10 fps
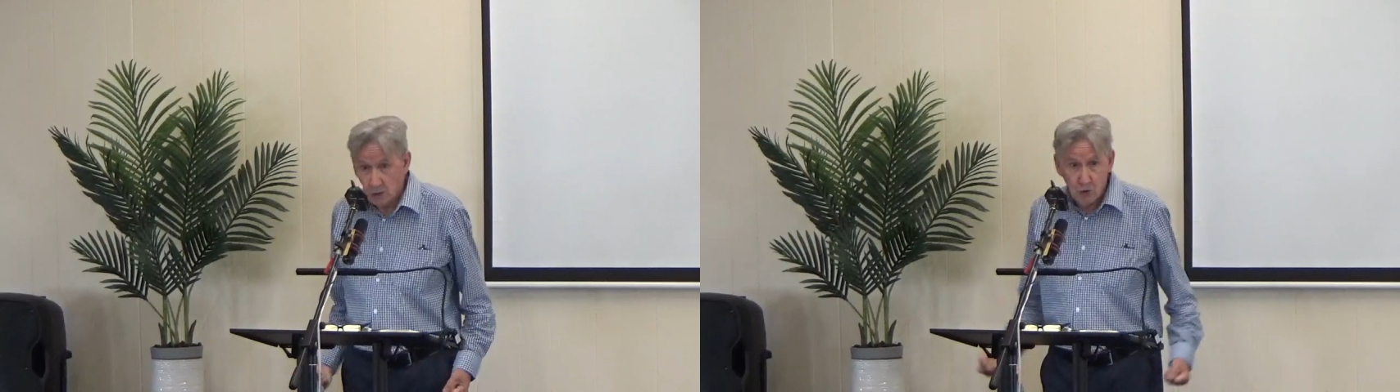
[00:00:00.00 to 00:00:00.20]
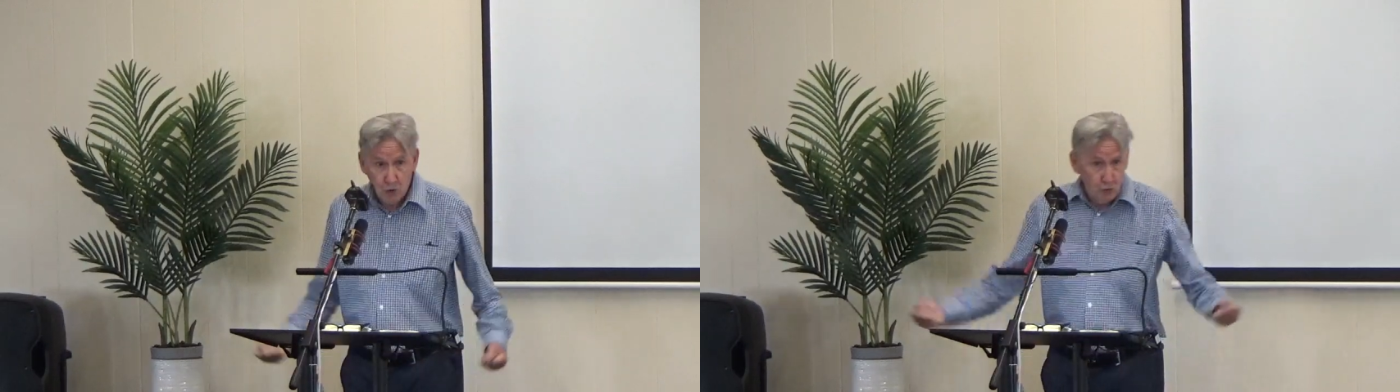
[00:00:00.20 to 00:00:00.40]

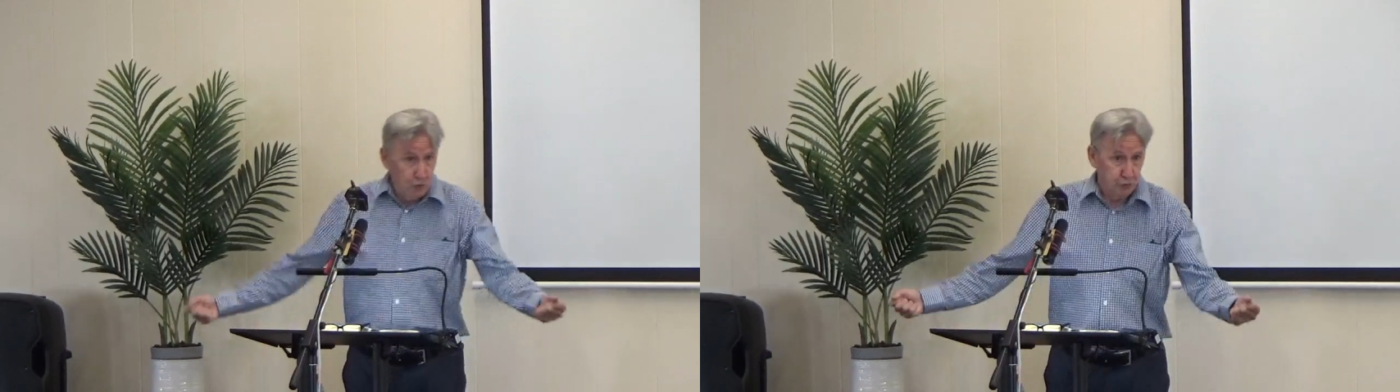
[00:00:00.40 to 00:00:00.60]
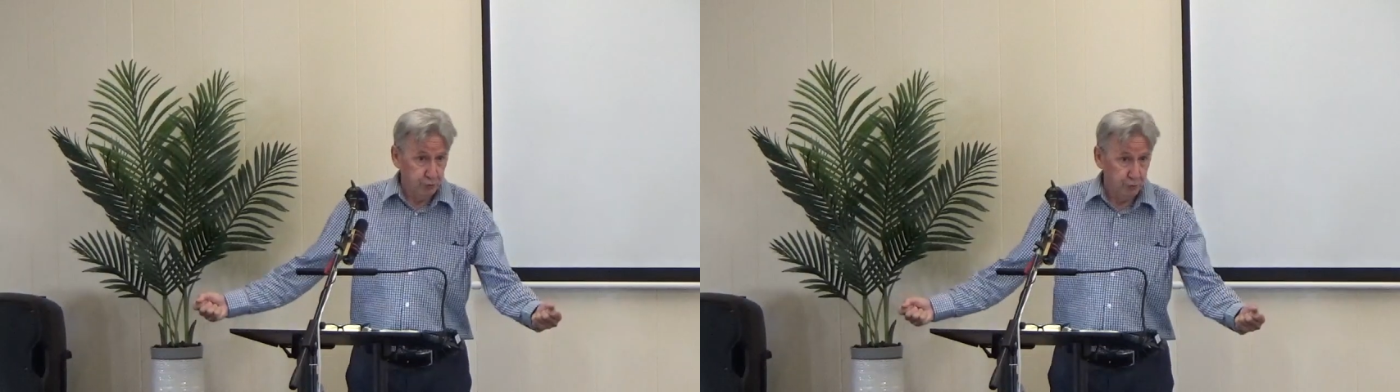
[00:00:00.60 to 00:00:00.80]

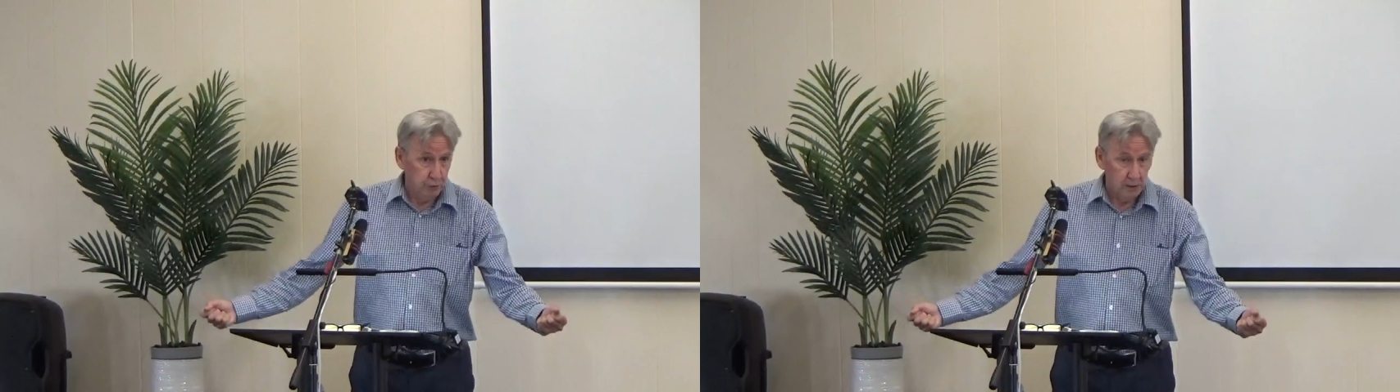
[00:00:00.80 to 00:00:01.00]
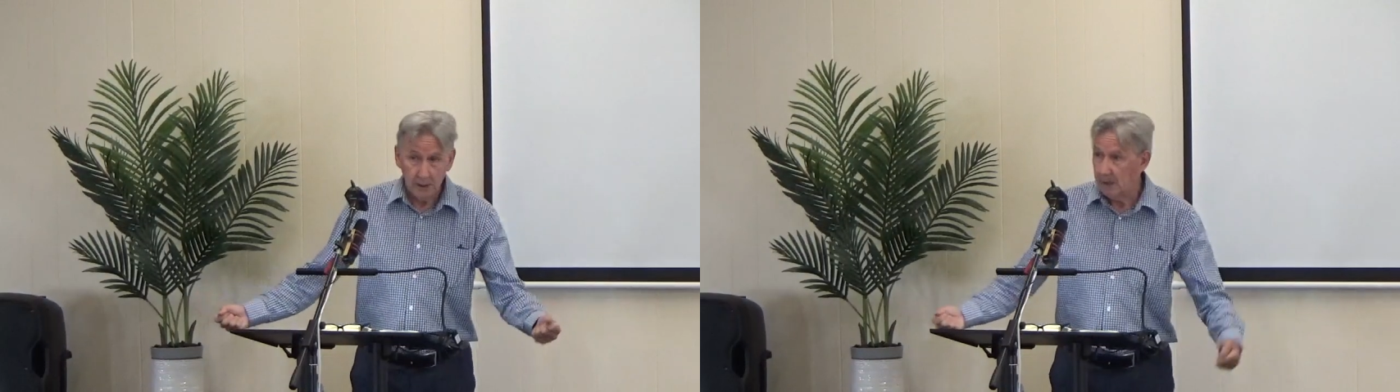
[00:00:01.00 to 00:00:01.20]
Who?
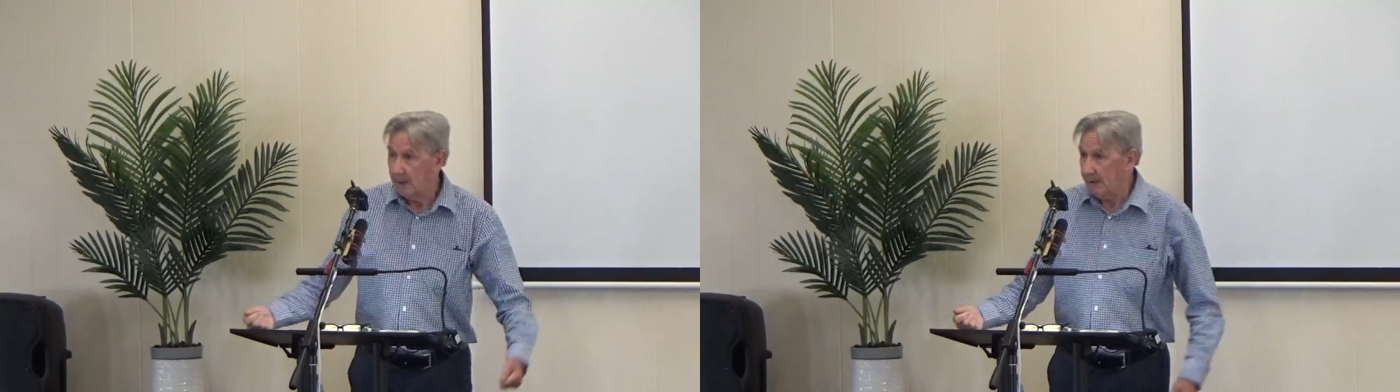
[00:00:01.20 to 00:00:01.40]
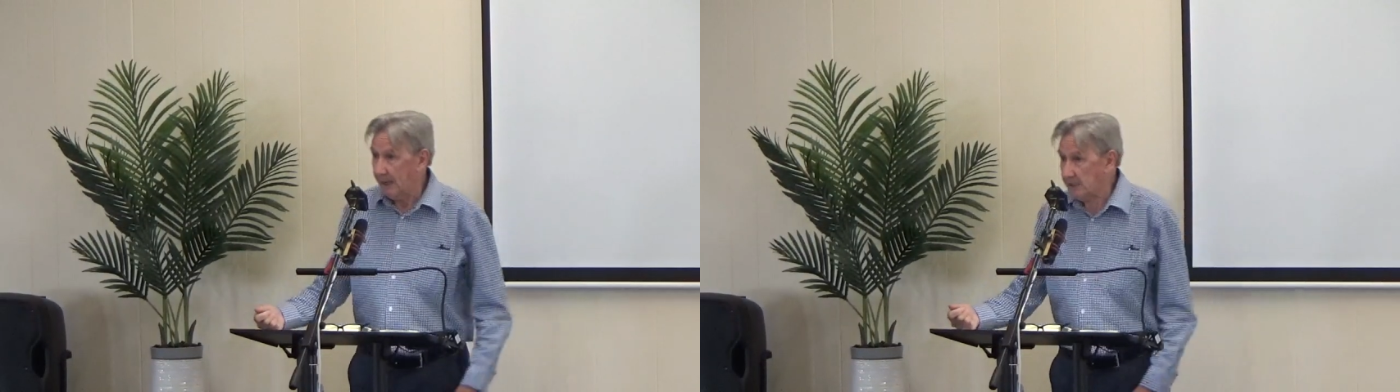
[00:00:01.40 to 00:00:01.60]

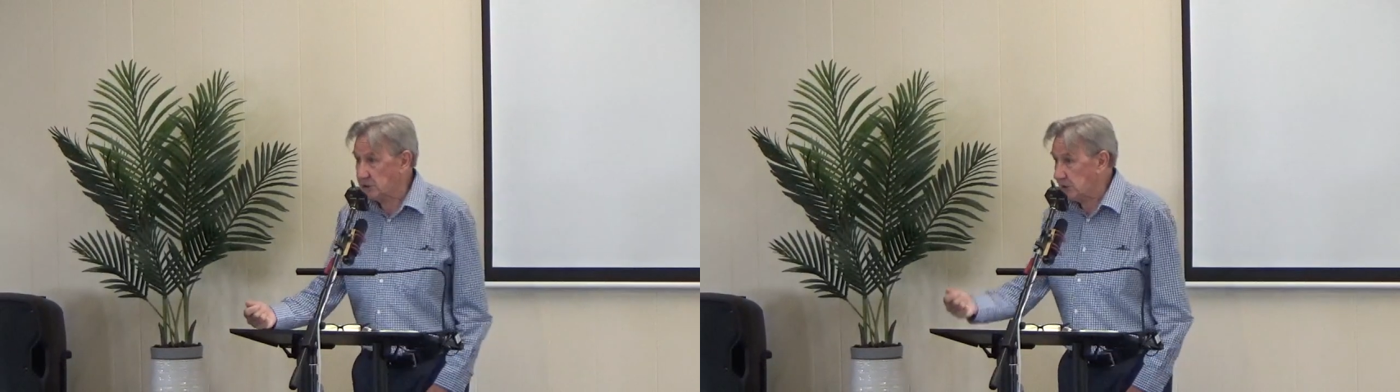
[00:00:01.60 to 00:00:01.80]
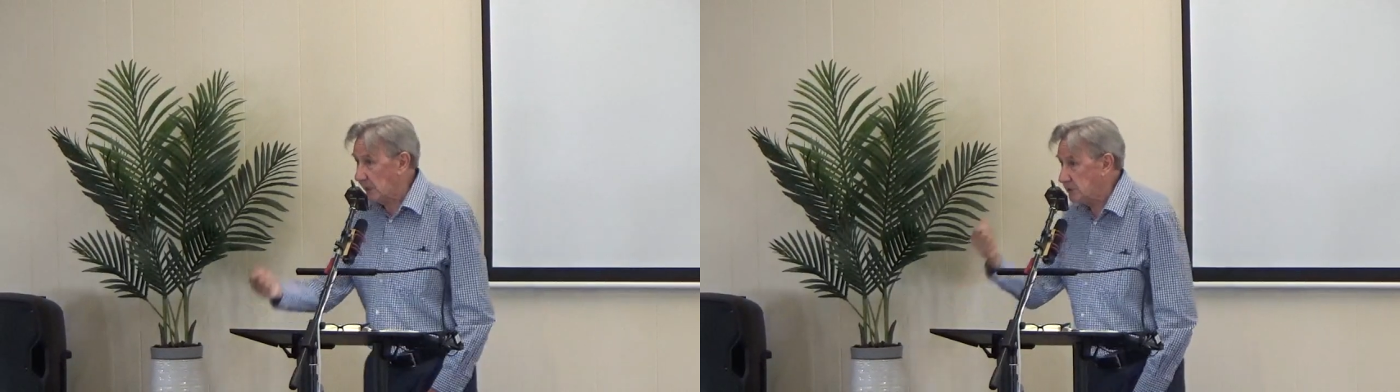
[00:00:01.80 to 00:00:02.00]
He
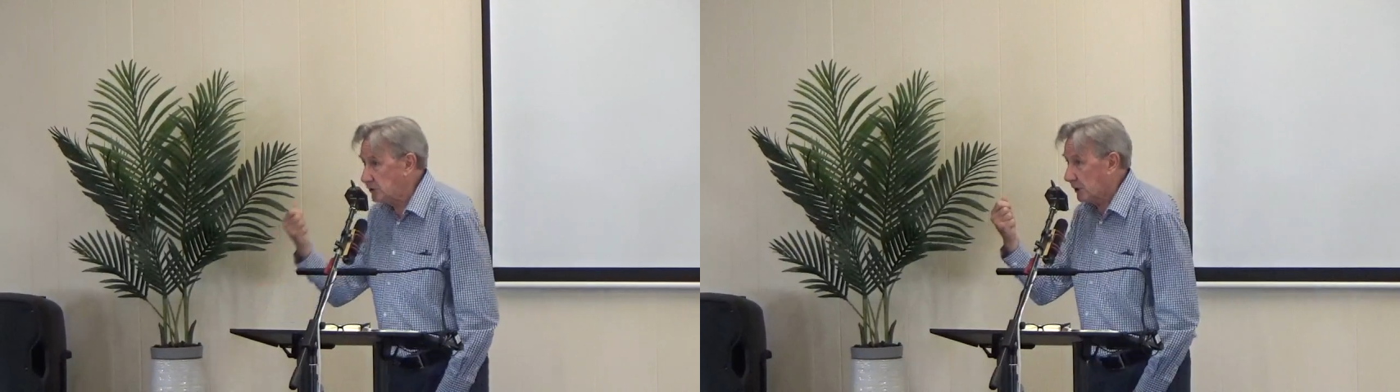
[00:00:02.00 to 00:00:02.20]
says,